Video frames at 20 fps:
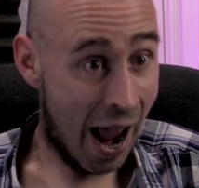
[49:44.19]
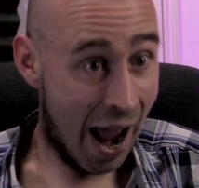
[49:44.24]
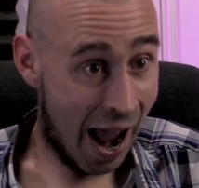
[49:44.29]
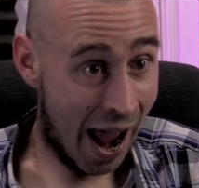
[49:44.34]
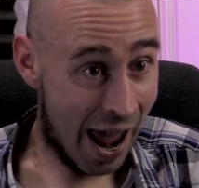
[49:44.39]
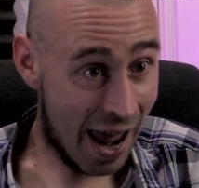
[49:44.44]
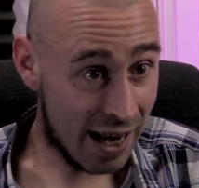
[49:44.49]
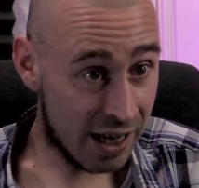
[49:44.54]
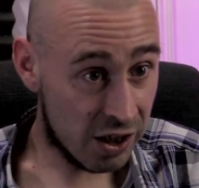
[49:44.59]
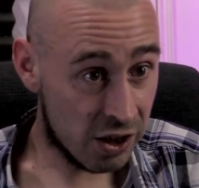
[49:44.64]

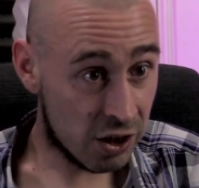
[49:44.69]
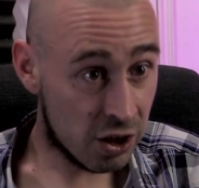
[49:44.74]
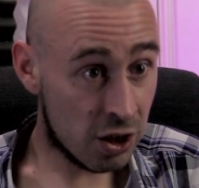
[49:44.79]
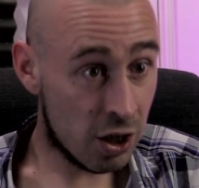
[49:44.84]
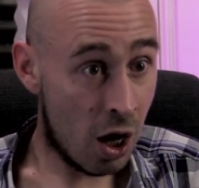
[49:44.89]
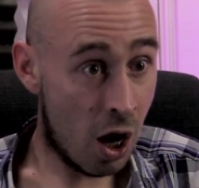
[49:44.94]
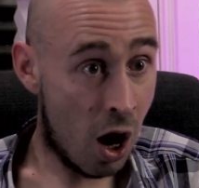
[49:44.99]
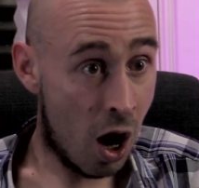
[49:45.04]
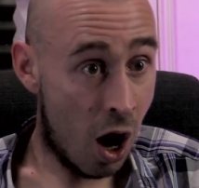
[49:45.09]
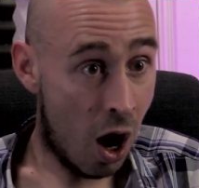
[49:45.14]
and
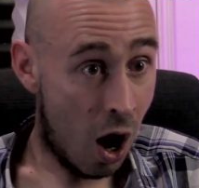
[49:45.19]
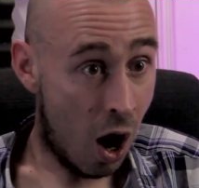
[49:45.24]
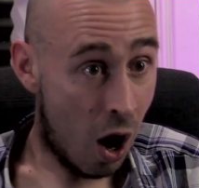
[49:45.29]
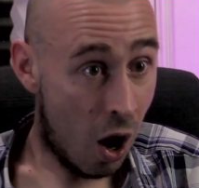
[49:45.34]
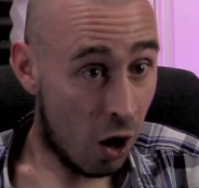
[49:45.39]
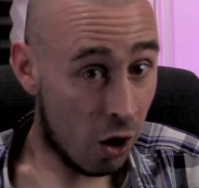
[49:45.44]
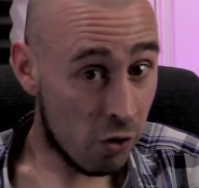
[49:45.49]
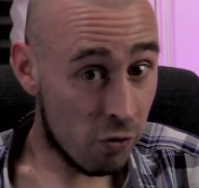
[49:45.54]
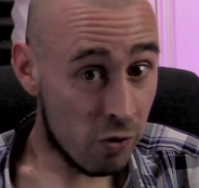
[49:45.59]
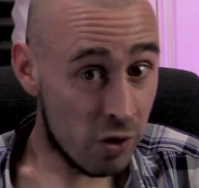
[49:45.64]

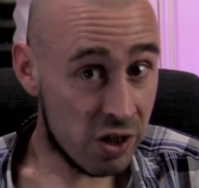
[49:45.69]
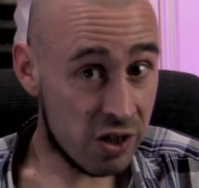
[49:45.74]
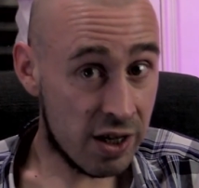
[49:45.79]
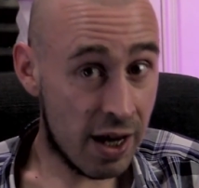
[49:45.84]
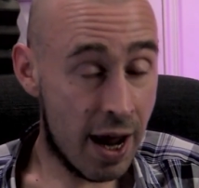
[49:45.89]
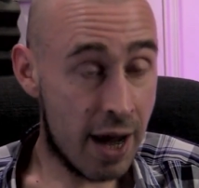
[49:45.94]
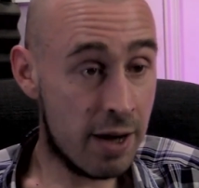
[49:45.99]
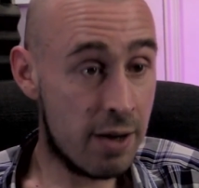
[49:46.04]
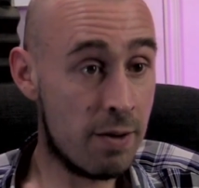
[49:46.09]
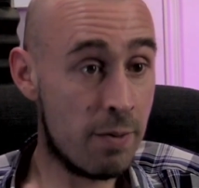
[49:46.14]
I
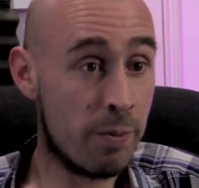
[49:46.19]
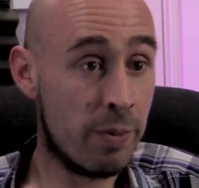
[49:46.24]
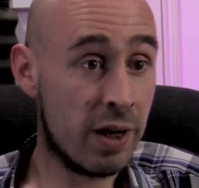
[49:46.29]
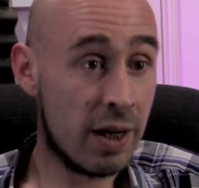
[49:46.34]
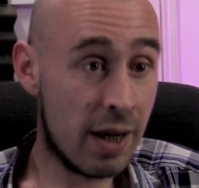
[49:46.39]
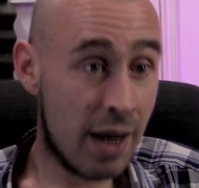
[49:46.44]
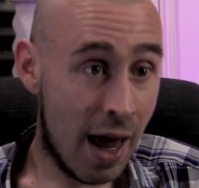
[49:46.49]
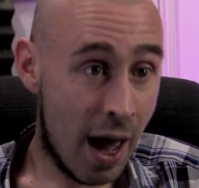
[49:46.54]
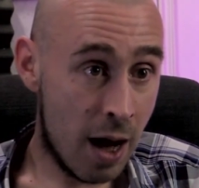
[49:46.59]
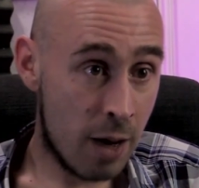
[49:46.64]
resent
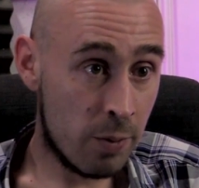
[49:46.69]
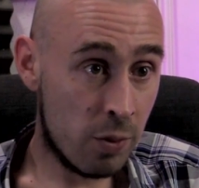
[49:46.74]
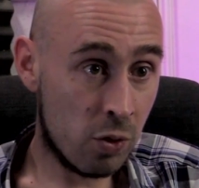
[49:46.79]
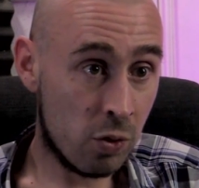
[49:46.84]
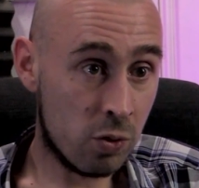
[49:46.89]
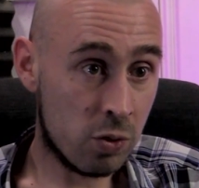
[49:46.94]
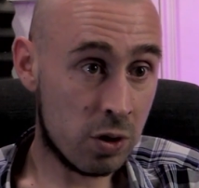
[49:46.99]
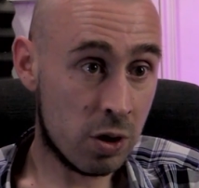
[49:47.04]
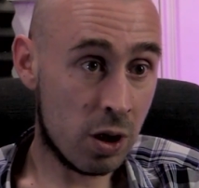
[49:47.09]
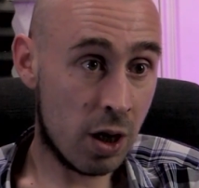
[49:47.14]
being
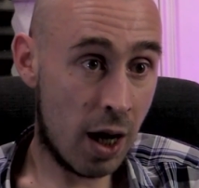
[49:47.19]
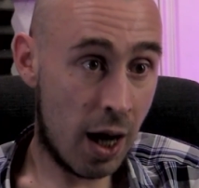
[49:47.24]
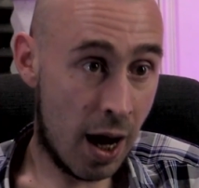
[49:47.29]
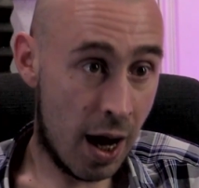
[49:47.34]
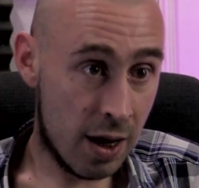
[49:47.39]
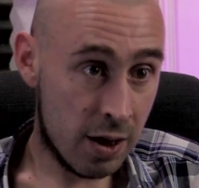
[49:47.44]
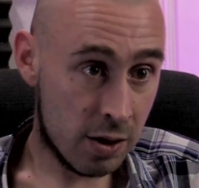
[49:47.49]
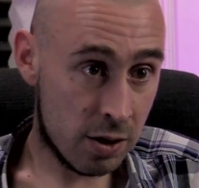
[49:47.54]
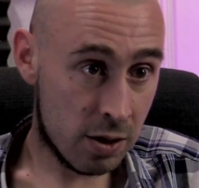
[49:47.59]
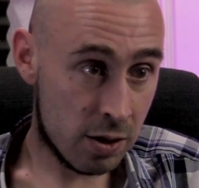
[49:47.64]
labelled
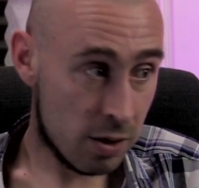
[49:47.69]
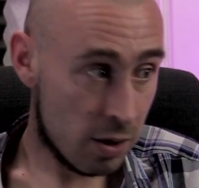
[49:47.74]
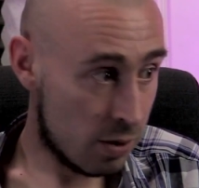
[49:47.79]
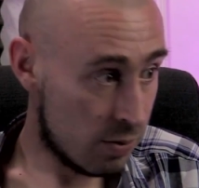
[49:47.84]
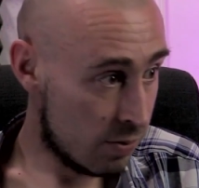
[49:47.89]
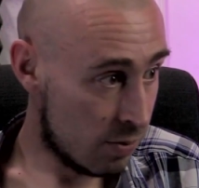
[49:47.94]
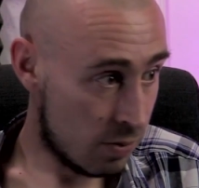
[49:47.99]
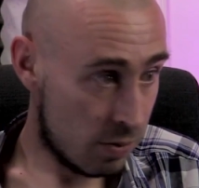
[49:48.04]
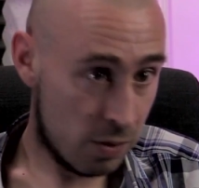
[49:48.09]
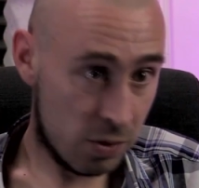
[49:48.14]
as
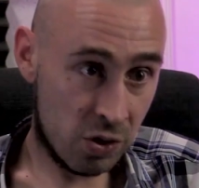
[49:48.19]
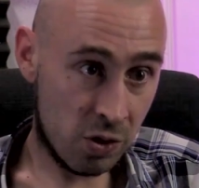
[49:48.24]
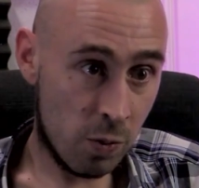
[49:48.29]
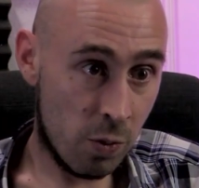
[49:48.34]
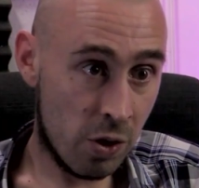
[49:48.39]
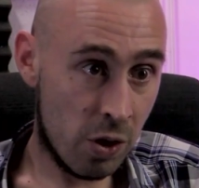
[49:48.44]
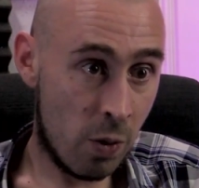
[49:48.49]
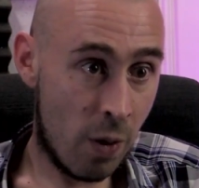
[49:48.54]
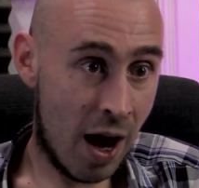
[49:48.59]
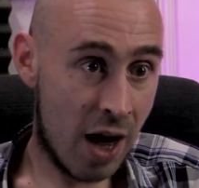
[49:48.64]

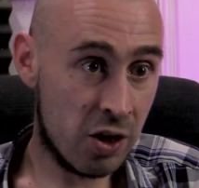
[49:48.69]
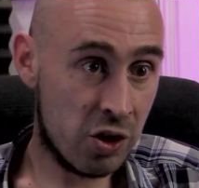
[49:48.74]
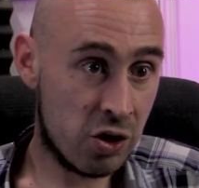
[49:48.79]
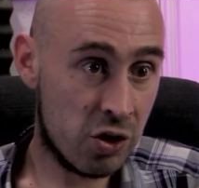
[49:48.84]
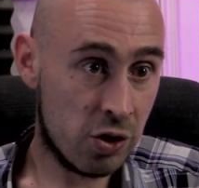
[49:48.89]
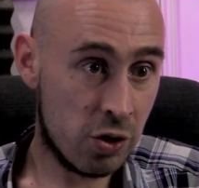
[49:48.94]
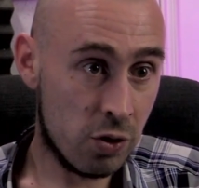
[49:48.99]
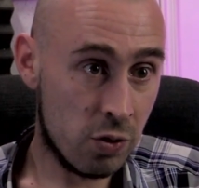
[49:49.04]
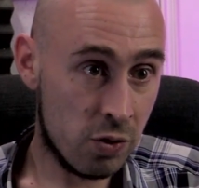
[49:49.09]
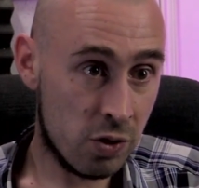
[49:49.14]
someone who hates
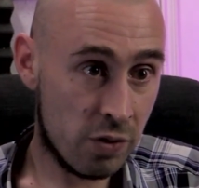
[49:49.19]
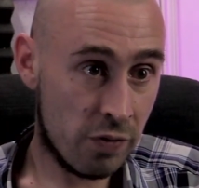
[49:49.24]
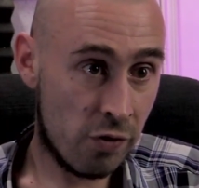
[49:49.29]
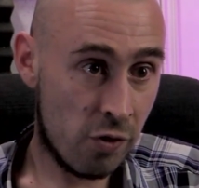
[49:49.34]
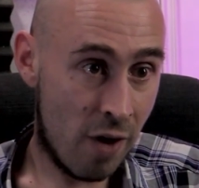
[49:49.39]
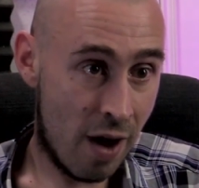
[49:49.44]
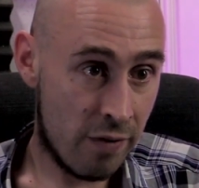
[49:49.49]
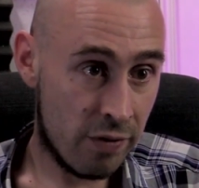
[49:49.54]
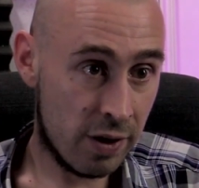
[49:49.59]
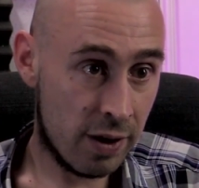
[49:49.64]
Jews
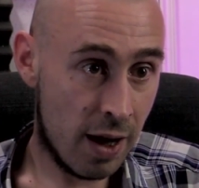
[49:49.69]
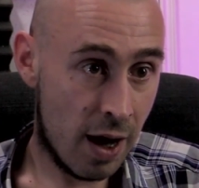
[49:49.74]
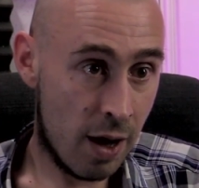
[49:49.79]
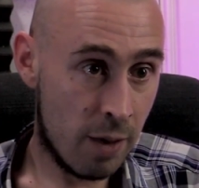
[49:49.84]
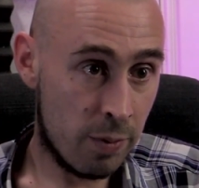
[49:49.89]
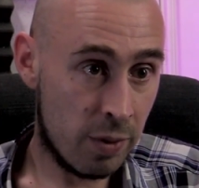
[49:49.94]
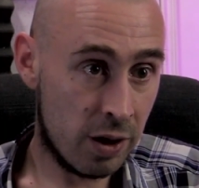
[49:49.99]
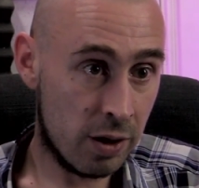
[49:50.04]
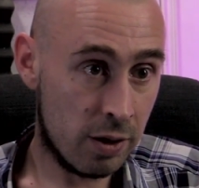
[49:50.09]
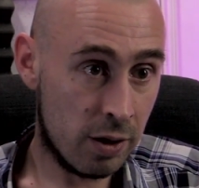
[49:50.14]
for having that
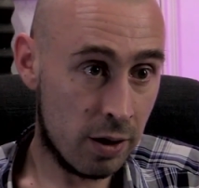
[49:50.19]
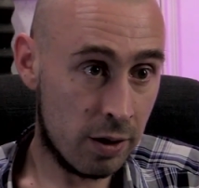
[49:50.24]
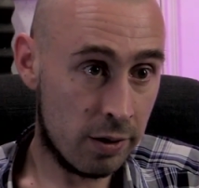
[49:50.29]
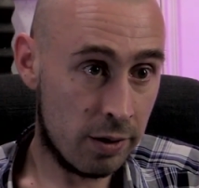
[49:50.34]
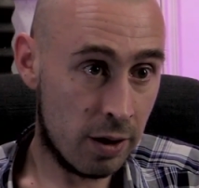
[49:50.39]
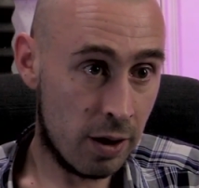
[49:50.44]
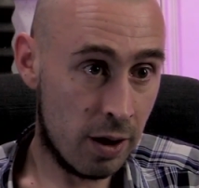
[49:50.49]
opinion.